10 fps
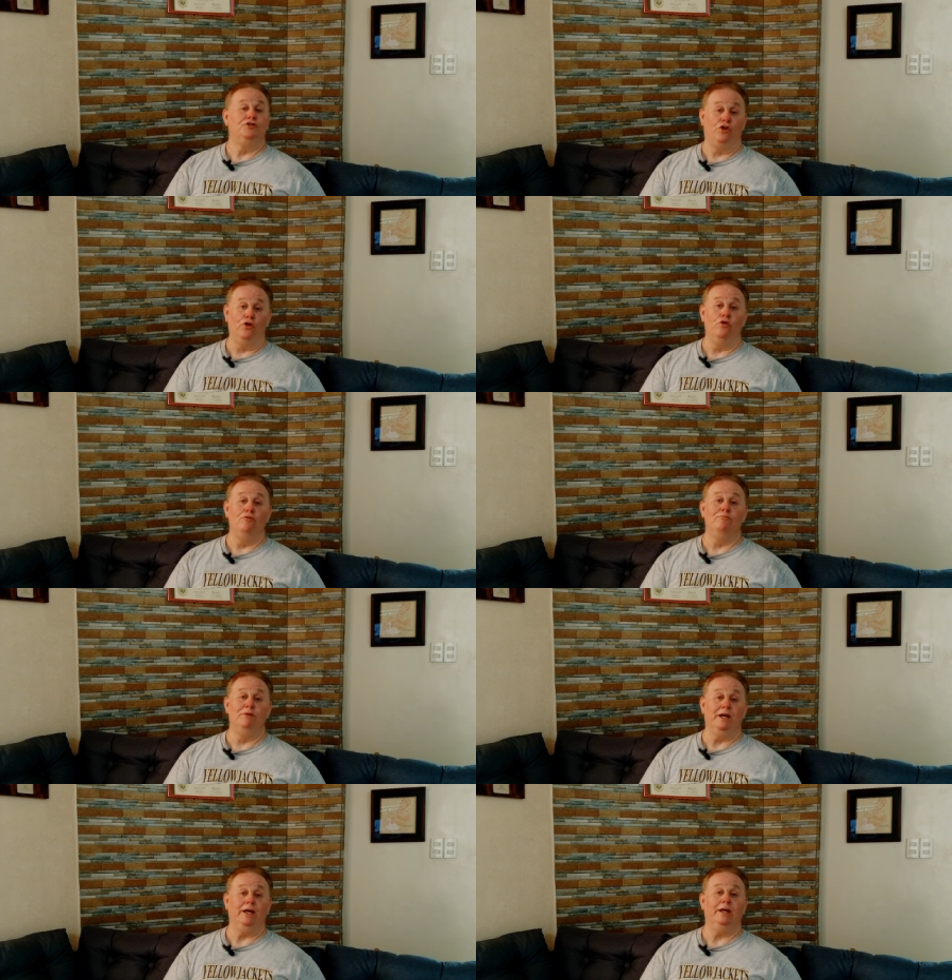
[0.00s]
2
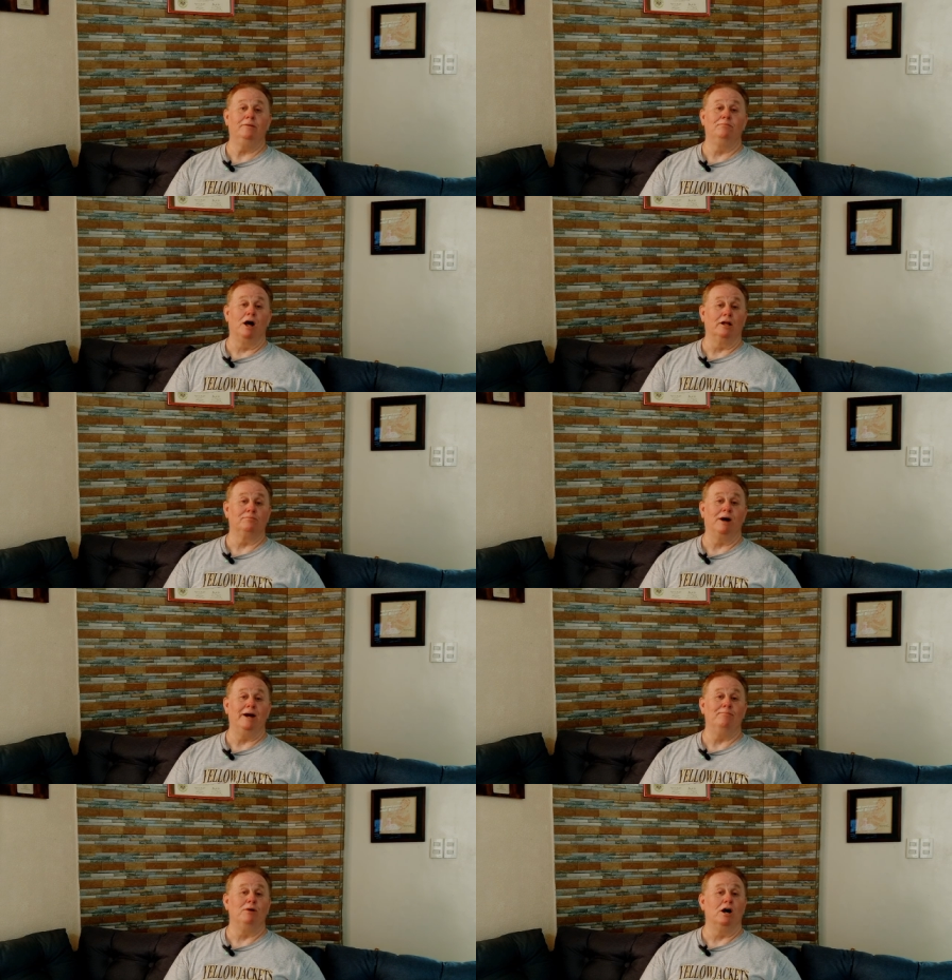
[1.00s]
big bulk
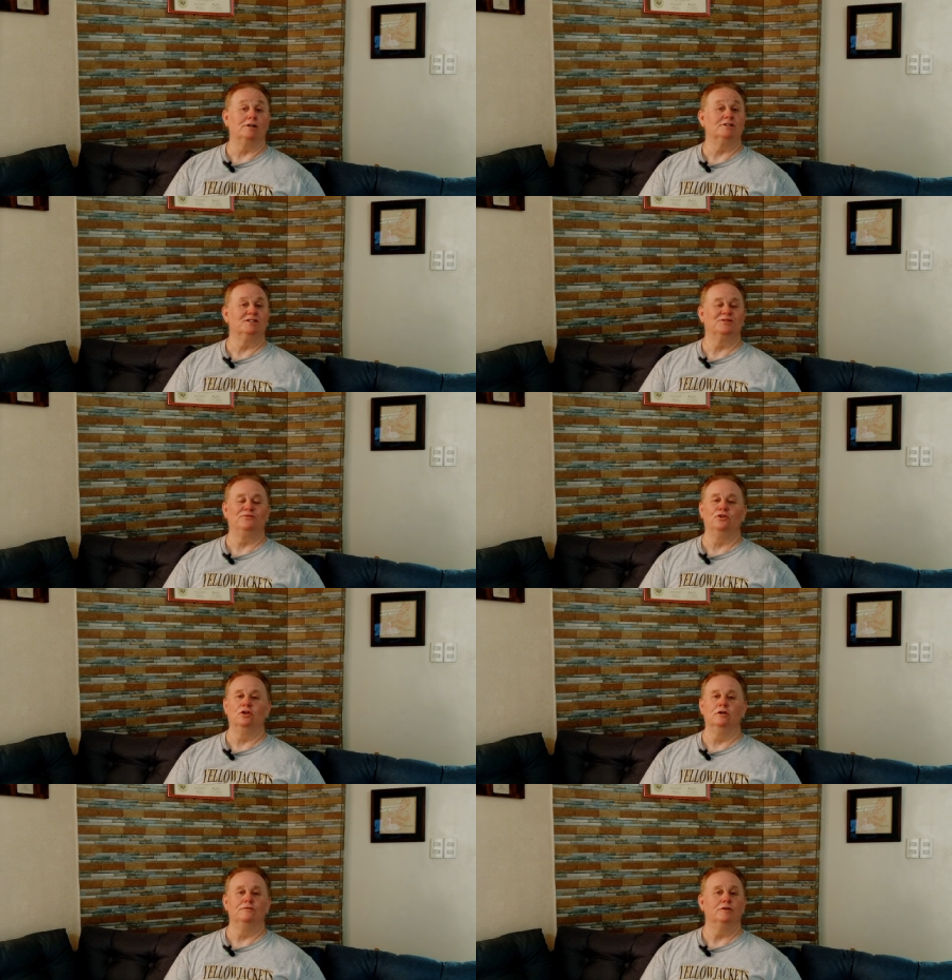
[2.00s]
buying boxes
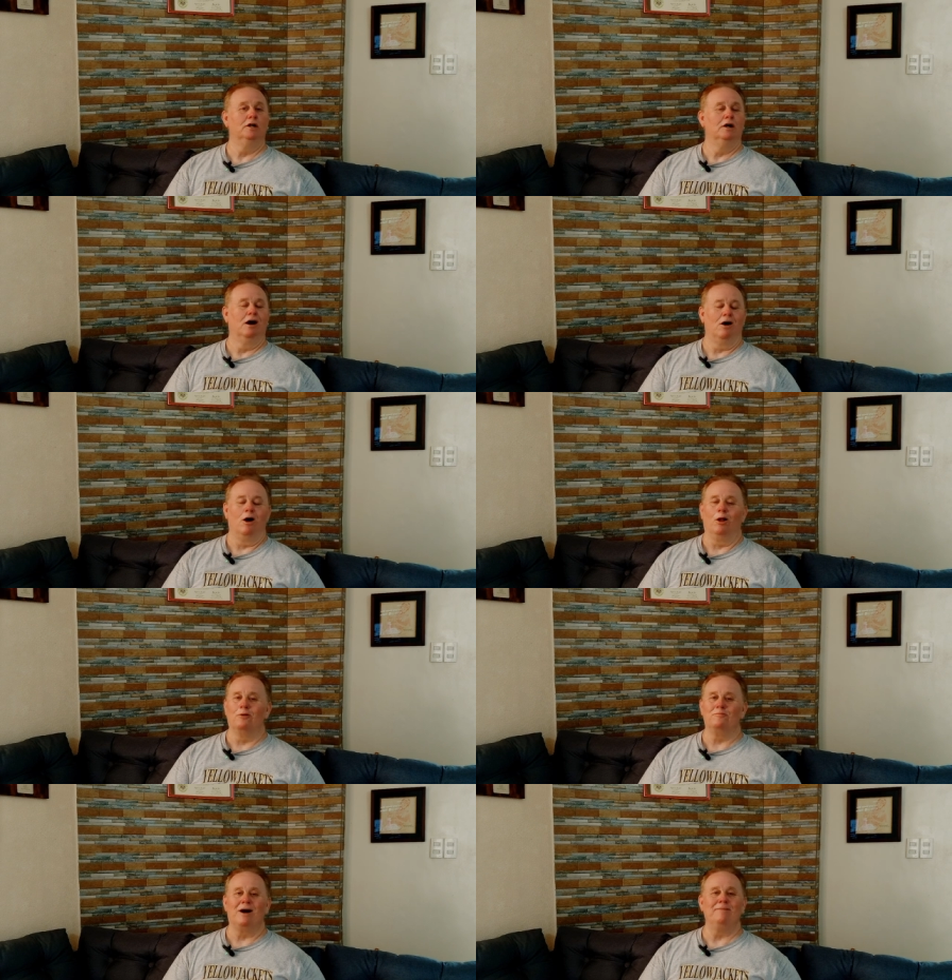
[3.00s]
full of
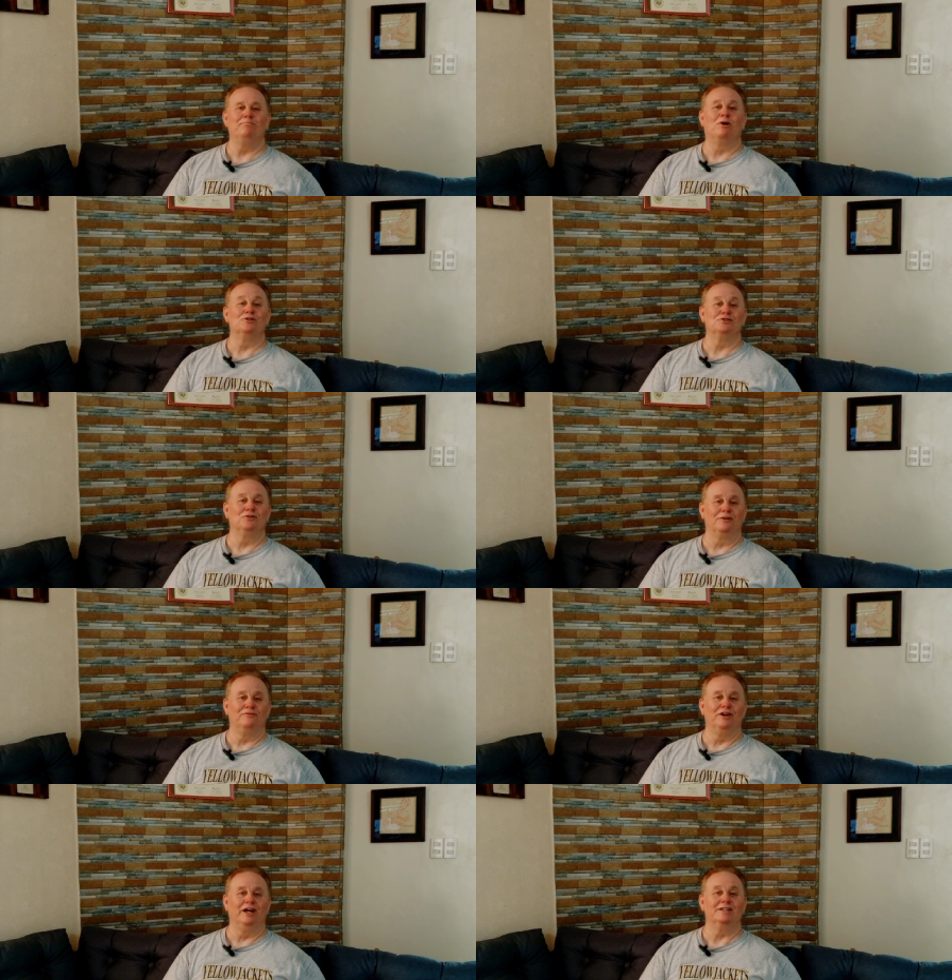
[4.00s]
all of my personal
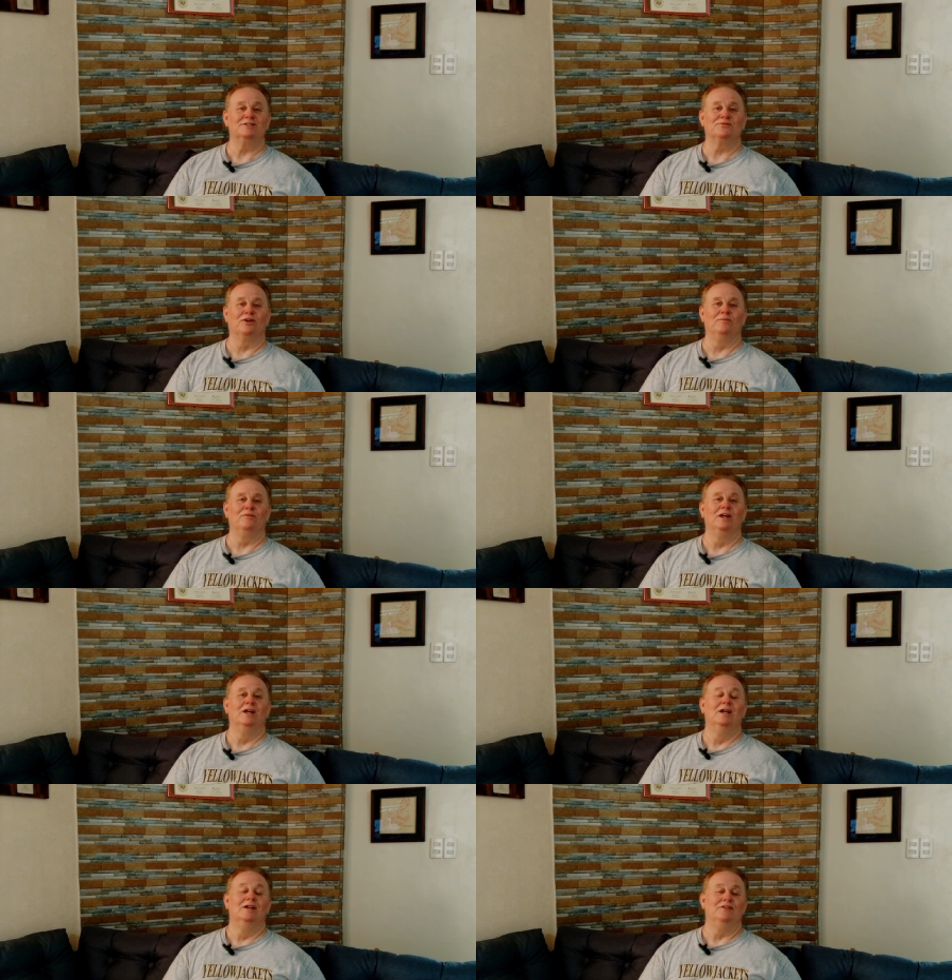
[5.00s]
effects from
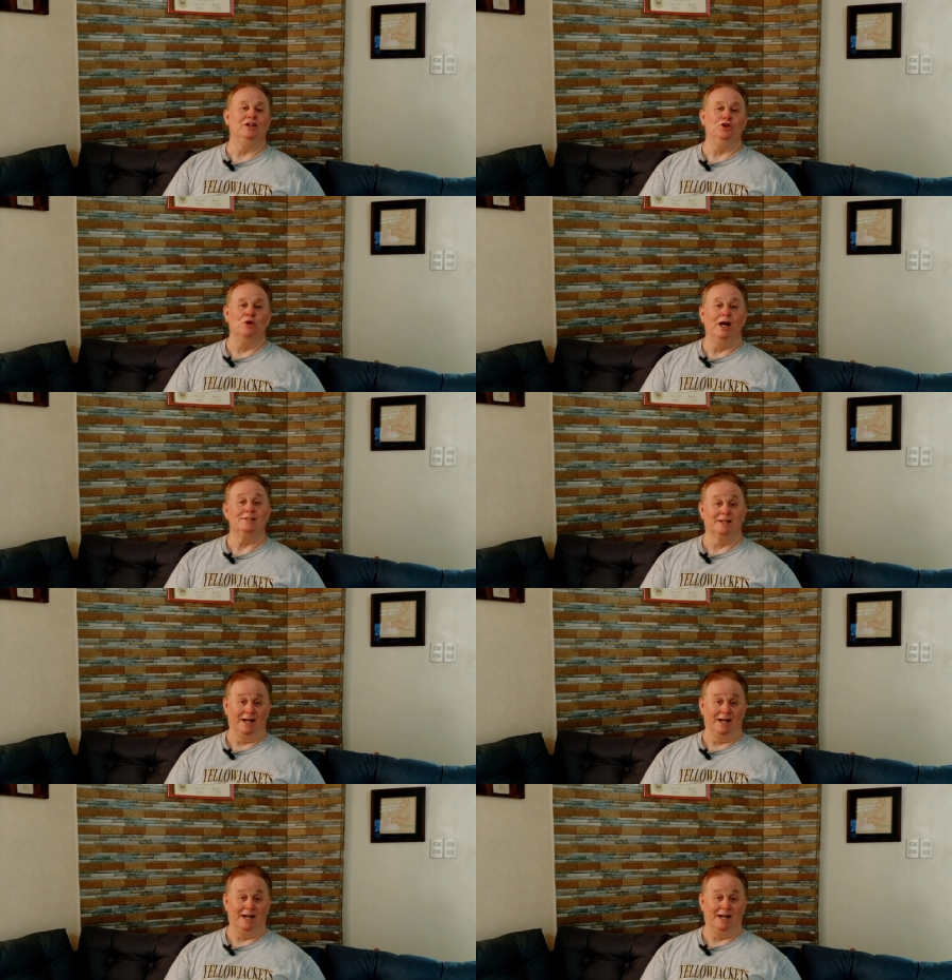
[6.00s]
the U.S.